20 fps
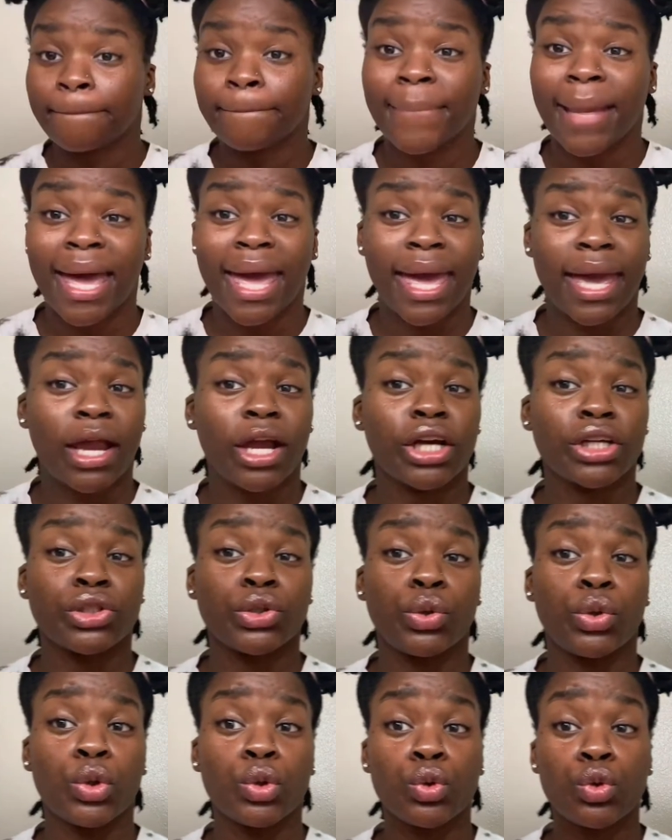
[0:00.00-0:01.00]
My hair has
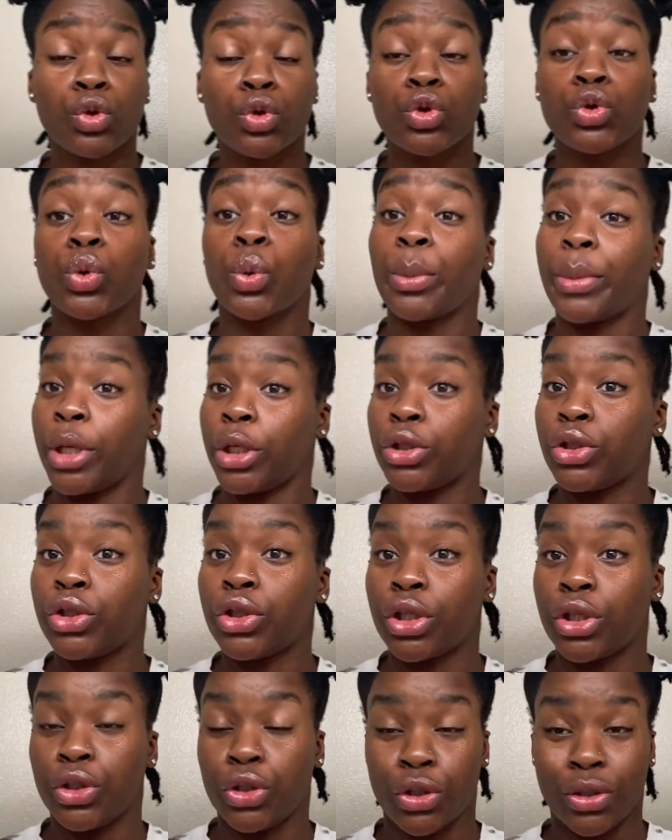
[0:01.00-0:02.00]
grown so much
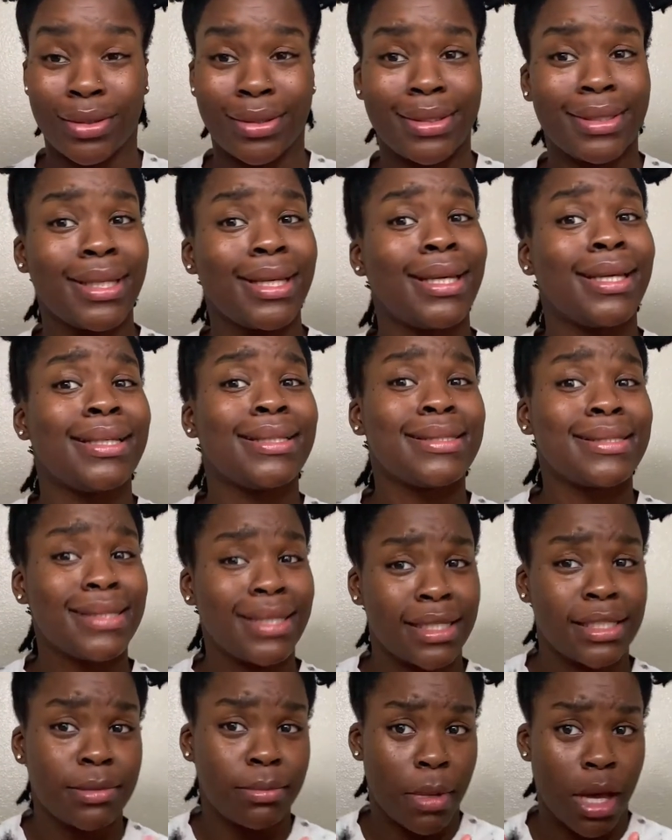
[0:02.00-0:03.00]
in just
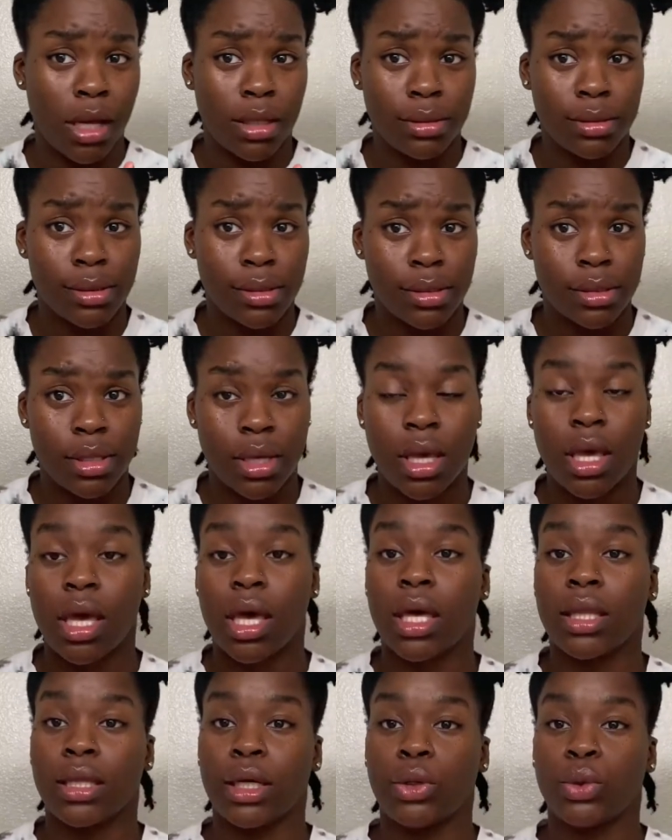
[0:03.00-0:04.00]
6 months,
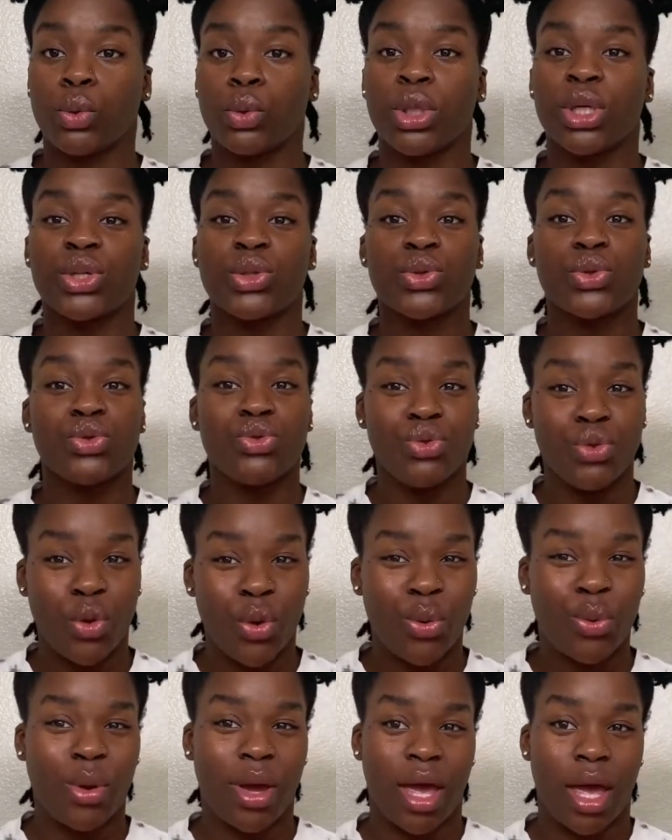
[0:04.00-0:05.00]
and I know there's no
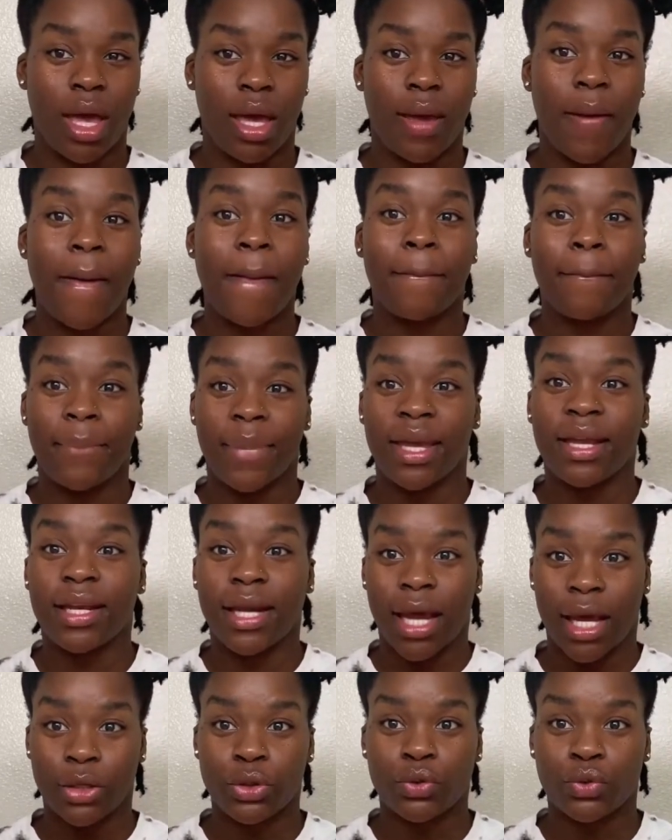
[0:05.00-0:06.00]
way, being
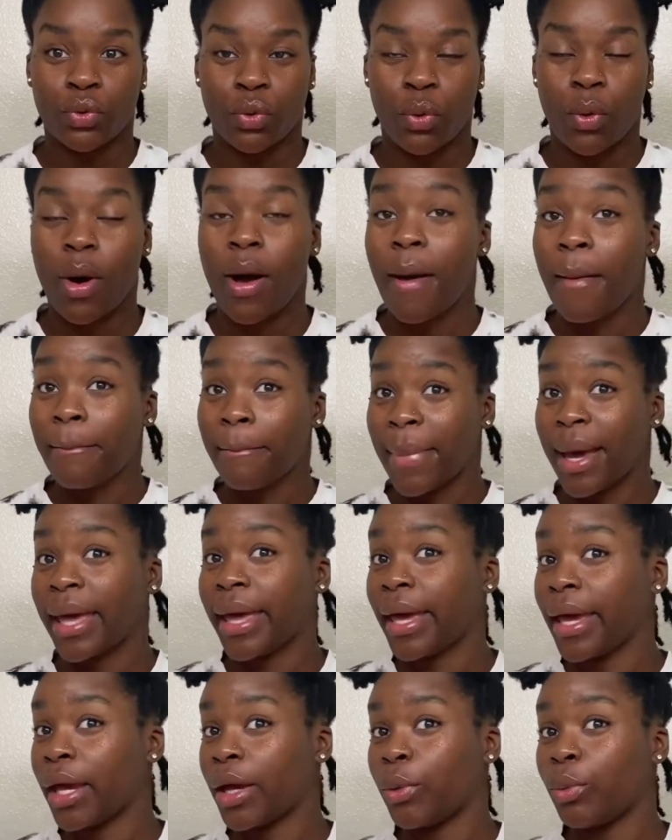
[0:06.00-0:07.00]
natural, my
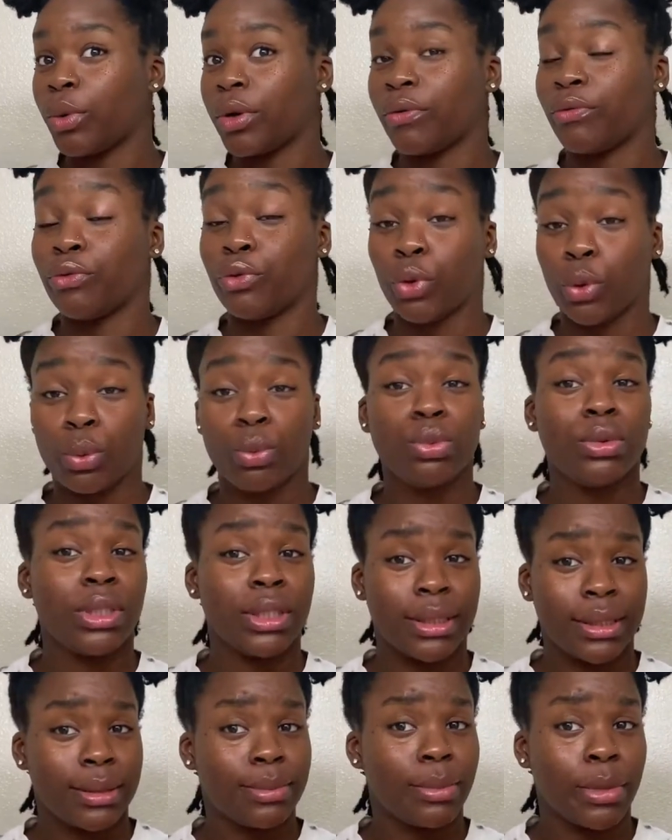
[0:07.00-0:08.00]
hair would have grown
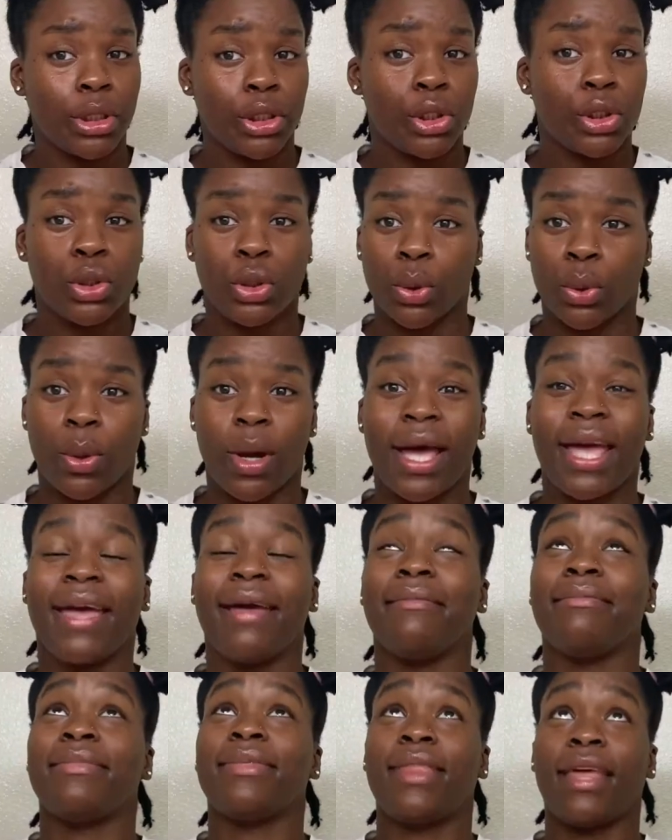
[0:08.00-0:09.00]
this much. So I
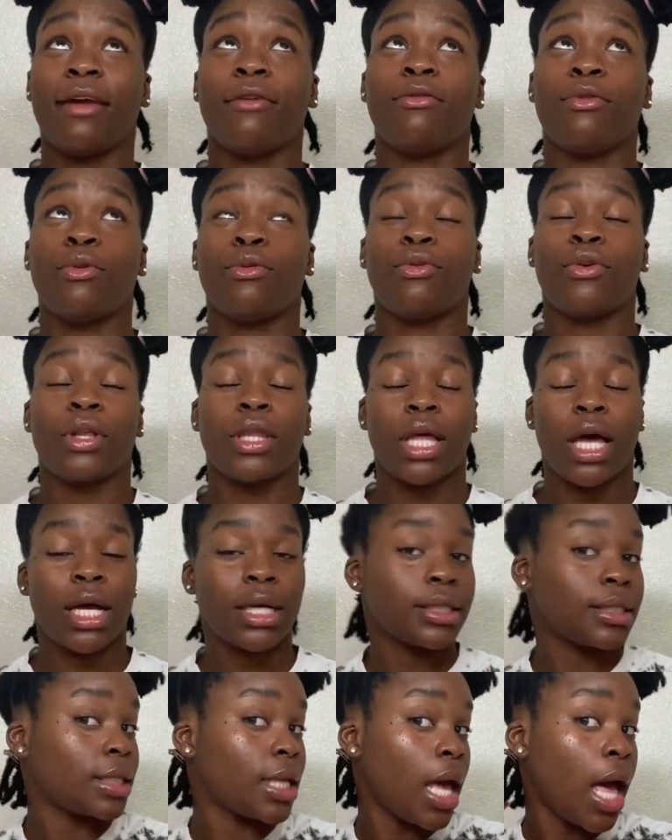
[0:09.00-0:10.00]
am thankful for
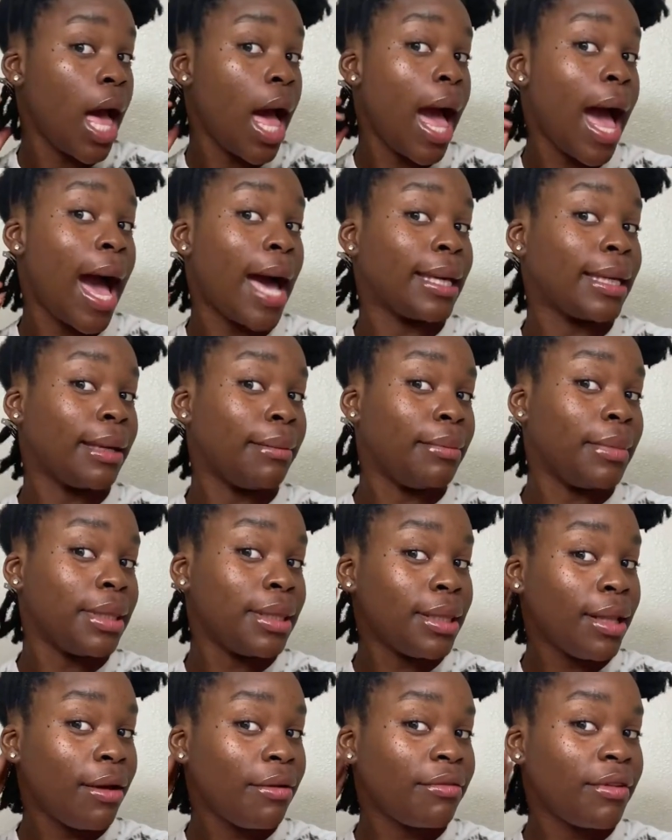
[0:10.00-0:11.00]
Locs. I am
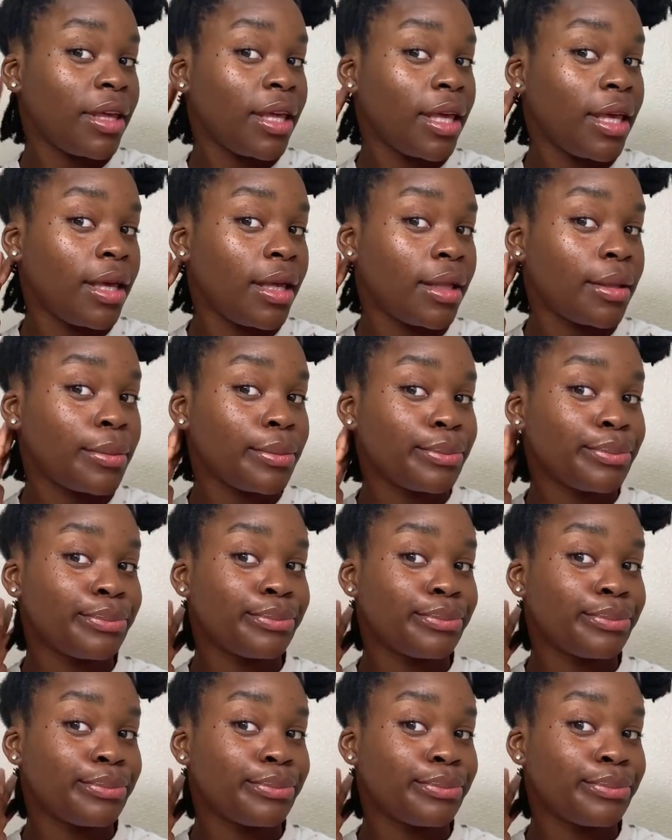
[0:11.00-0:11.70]
loving it.